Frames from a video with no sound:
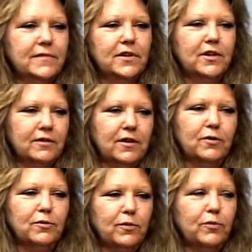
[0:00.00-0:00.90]
you know,
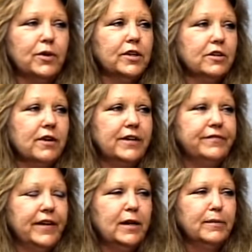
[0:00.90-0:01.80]
a really great
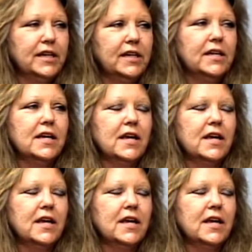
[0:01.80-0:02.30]
family.